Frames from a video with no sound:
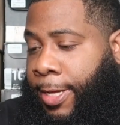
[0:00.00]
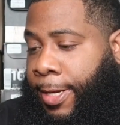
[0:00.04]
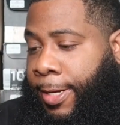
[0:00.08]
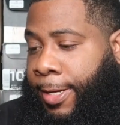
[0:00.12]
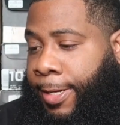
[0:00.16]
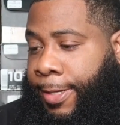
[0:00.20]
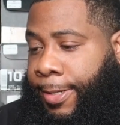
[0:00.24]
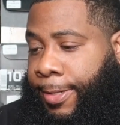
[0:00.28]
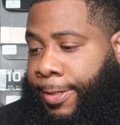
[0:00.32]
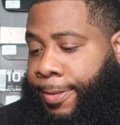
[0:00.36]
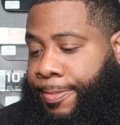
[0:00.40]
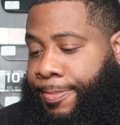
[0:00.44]

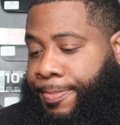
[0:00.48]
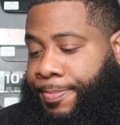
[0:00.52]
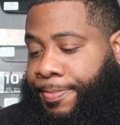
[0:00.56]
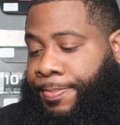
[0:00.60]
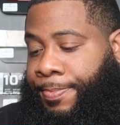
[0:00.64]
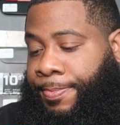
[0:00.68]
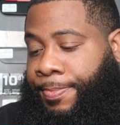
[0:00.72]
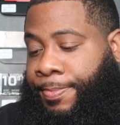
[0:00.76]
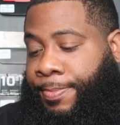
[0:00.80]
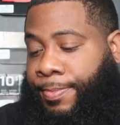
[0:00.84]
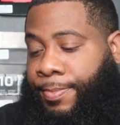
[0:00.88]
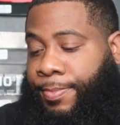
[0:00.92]

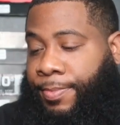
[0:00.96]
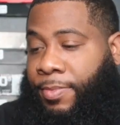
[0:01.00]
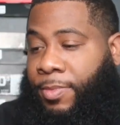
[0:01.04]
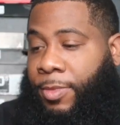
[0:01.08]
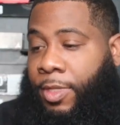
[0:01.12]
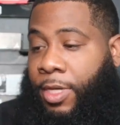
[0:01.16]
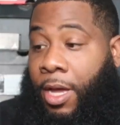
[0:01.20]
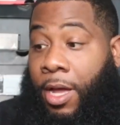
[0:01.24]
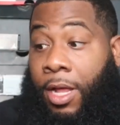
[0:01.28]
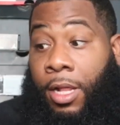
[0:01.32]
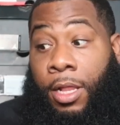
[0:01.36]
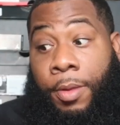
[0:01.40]

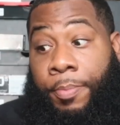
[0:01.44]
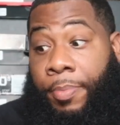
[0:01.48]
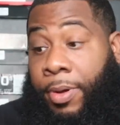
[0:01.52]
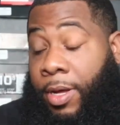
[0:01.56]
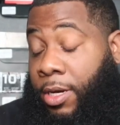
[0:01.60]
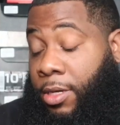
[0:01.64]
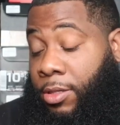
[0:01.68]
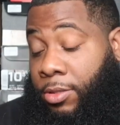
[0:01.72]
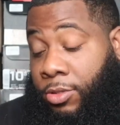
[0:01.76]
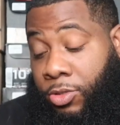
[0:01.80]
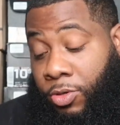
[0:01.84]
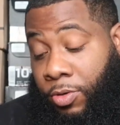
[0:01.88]
I love,
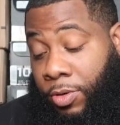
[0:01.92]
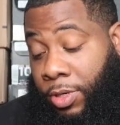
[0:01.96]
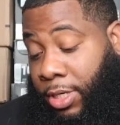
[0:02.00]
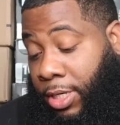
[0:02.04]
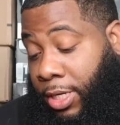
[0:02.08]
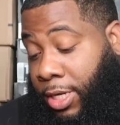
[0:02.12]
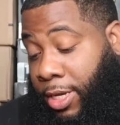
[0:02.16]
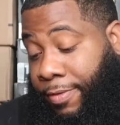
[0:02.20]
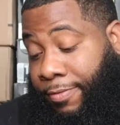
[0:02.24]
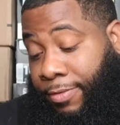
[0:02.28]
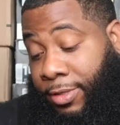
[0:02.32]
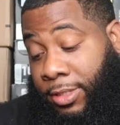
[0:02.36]
but
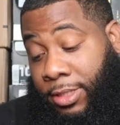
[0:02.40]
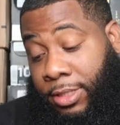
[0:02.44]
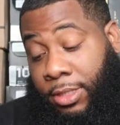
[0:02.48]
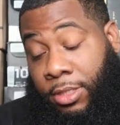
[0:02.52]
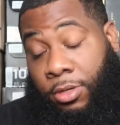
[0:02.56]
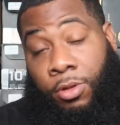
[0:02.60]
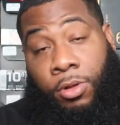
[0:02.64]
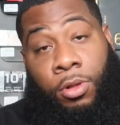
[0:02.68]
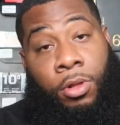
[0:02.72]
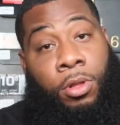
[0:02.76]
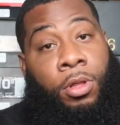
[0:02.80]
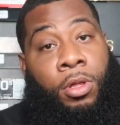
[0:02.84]
Jordan 11 is
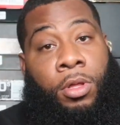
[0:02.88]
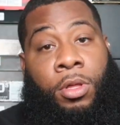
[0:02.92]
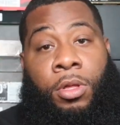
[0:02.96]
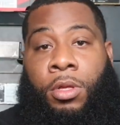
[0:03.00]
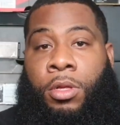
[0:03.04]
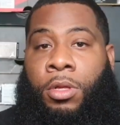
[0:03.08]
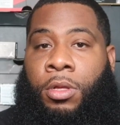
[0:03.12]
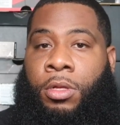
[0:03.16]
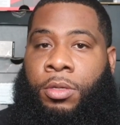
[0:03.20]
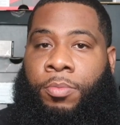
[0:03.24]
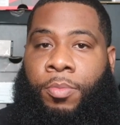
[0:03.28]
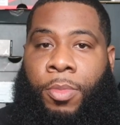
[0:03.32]
still
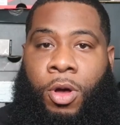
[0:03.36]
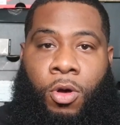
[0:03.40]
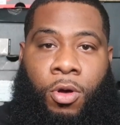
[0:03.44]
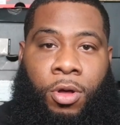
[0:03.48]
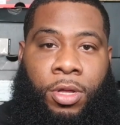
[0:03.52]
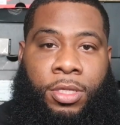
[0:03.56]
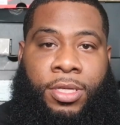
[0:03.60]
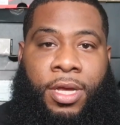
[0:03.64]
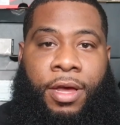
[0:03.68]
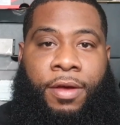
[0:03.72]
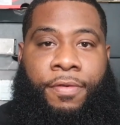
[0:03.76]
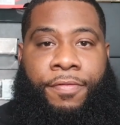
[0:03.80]
my
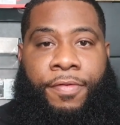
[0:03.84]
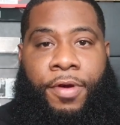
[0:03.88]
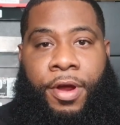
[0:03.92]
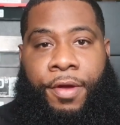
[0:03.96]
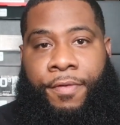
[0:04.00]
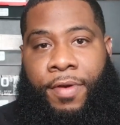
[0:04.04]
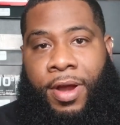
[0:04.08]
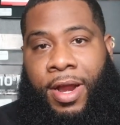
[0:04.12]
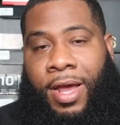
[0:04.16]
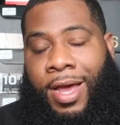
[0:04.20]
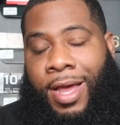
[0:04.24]
all-time favorite.